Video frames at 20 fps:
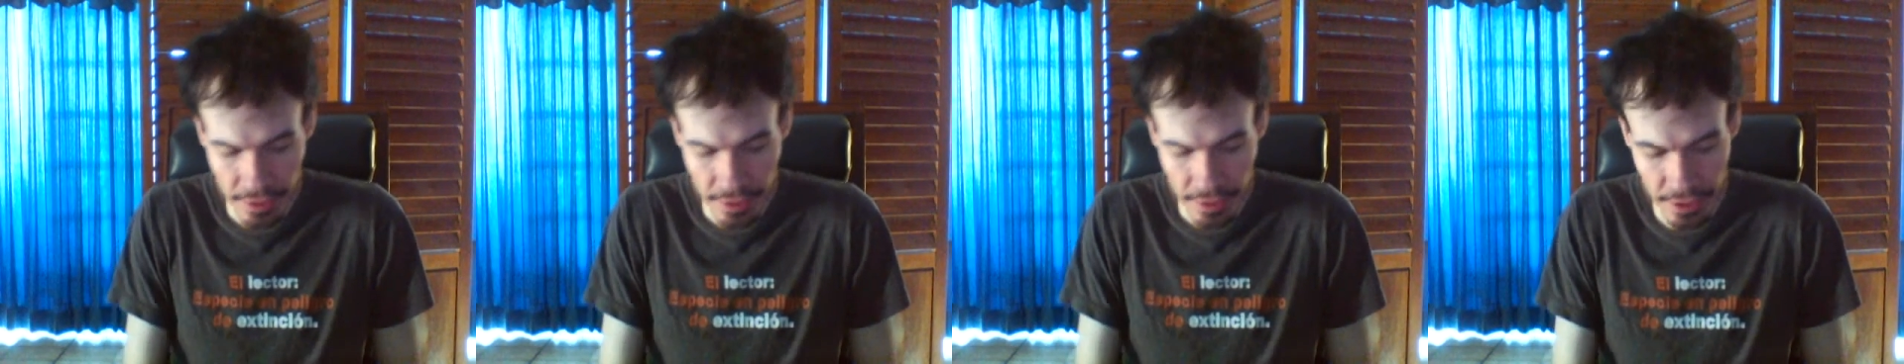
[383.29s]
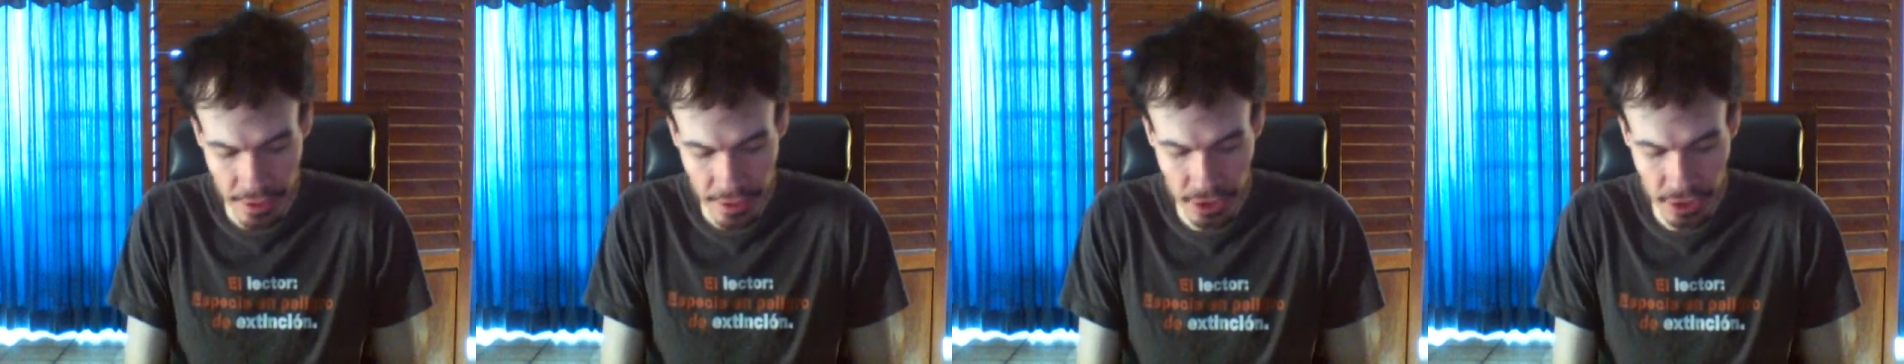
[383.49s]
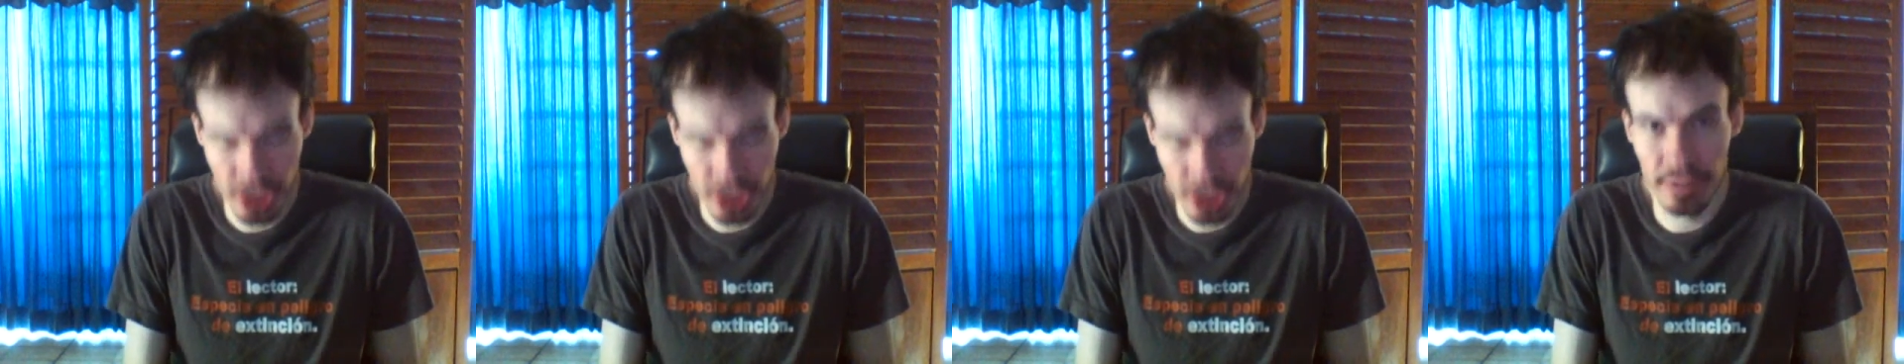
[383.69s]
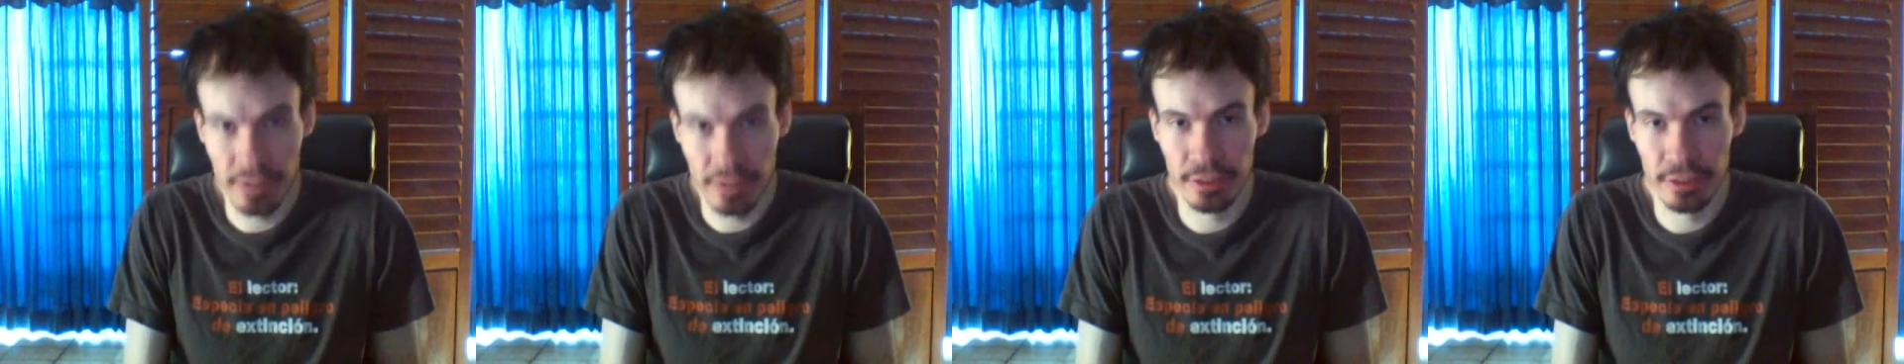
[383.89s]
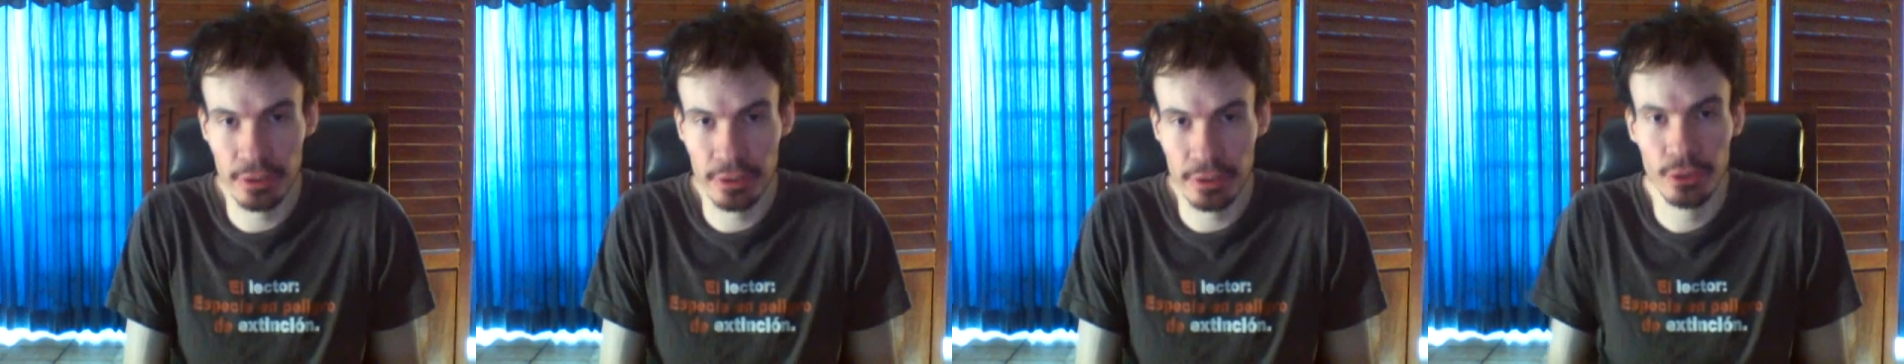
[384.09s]
this shell
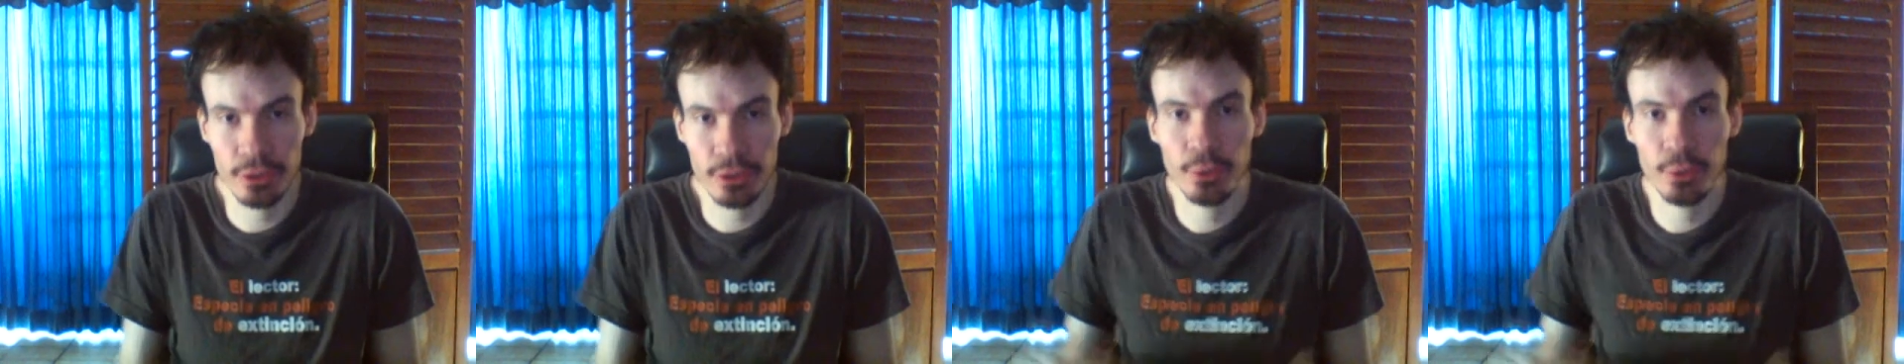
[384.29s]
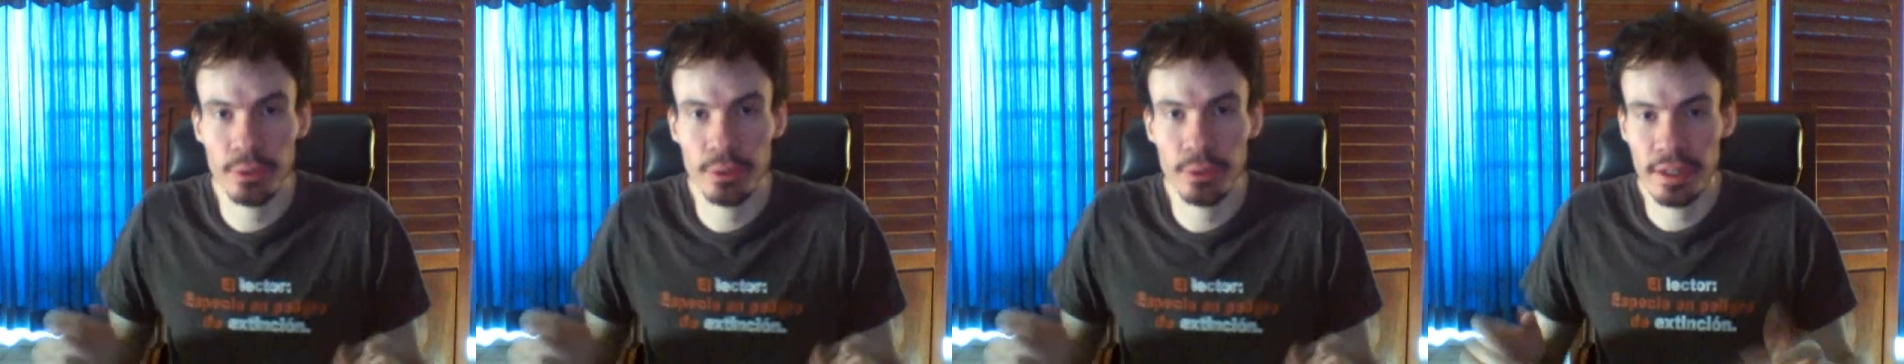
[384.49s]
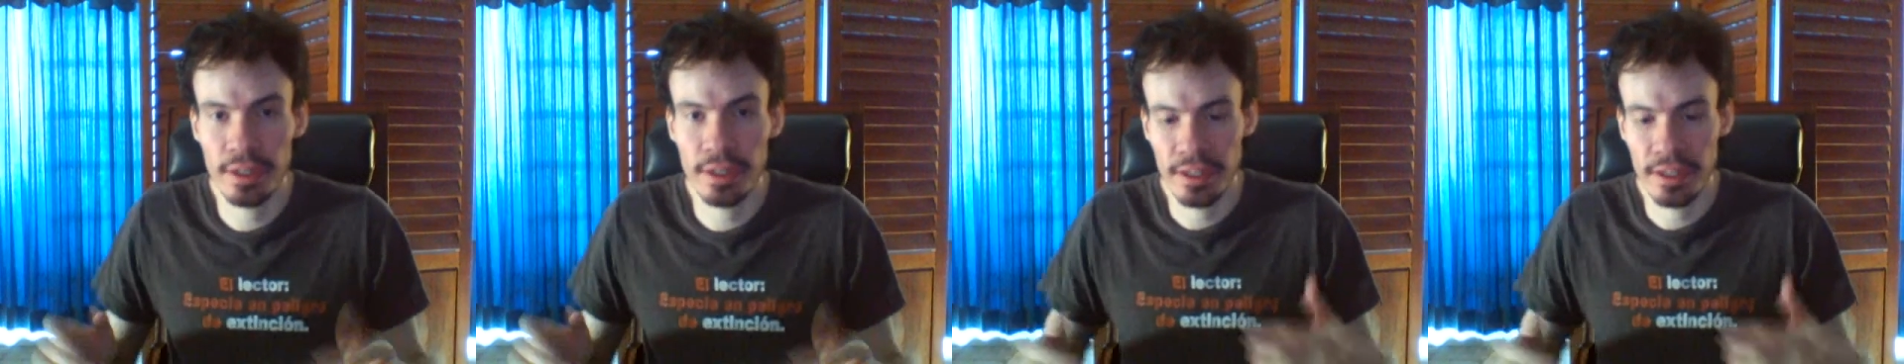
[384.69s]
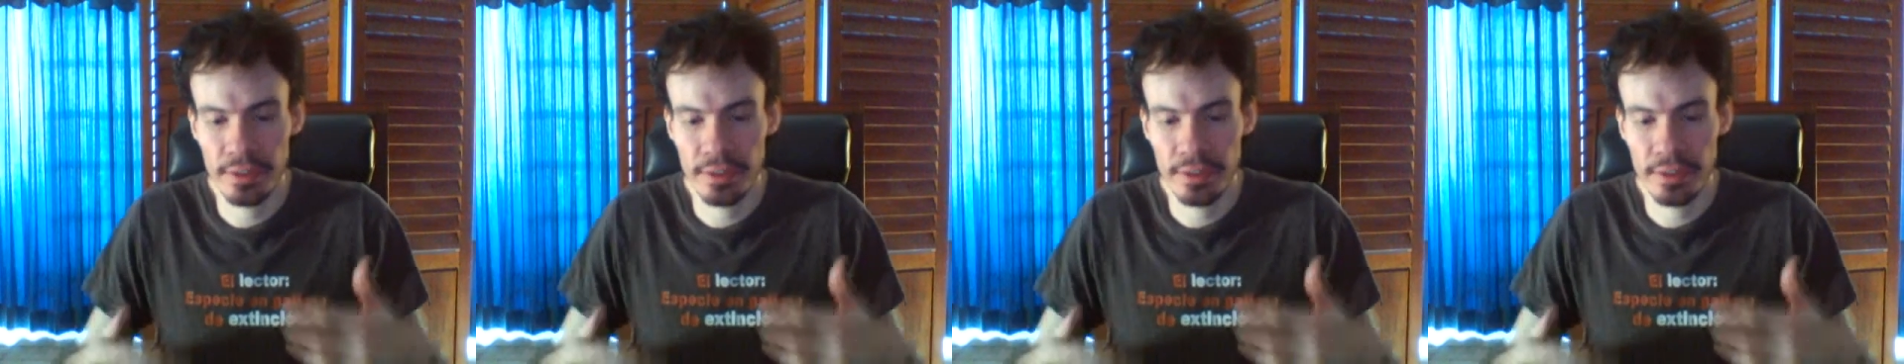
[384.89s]
is going to